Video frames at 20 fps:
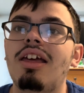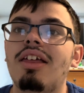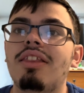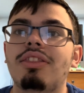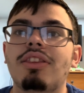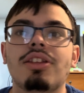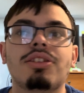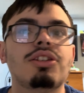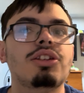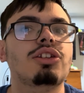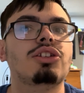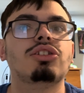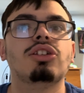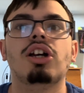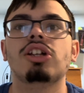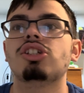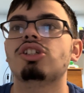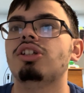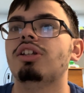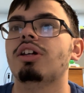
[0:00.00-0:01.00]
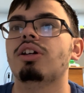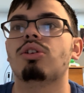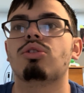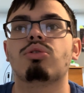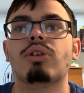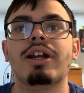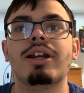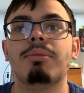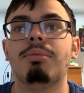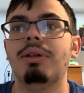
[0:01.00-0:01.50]
This is such an
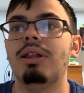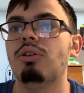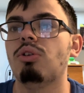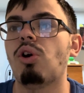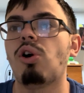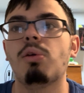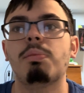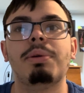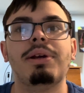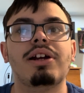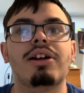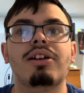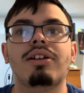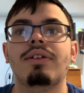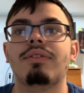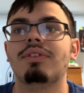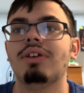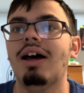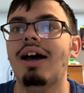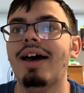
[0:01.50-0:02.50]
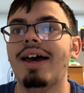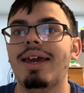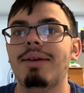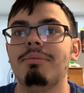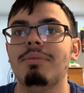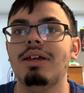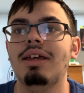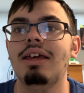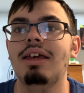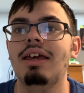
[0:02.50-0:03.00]
incredibly long period of time,
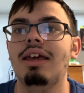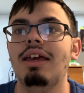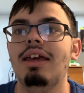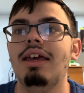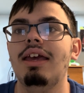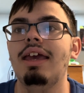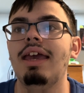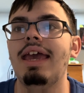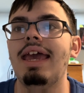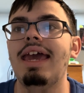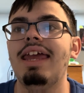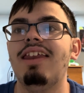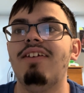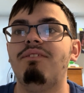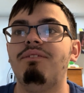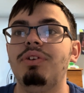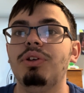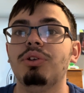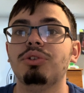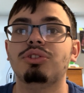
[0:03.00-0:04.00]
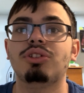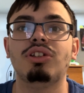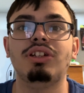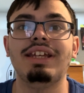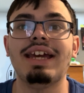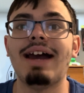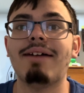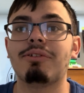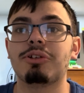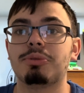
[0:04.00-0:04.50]
and it feels to the
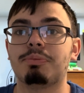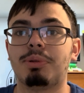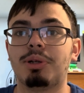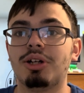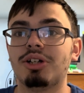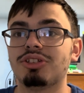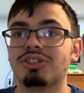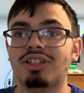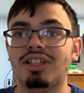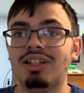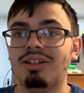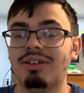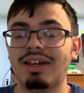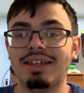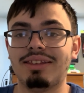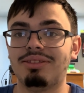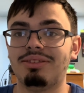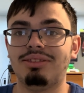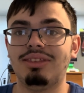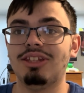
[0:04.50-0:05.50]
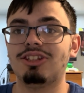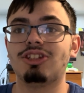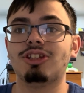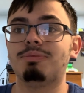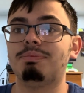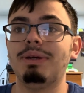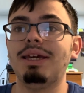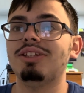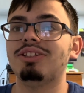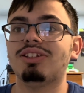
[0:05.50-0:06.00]
average person like this is
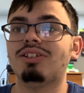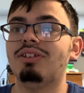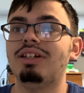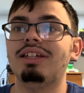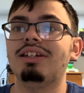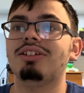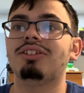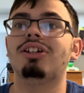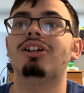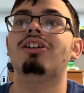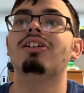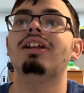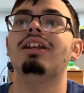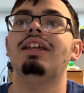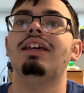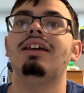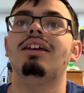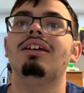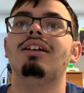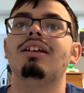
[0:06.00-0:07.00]
basically an eternity.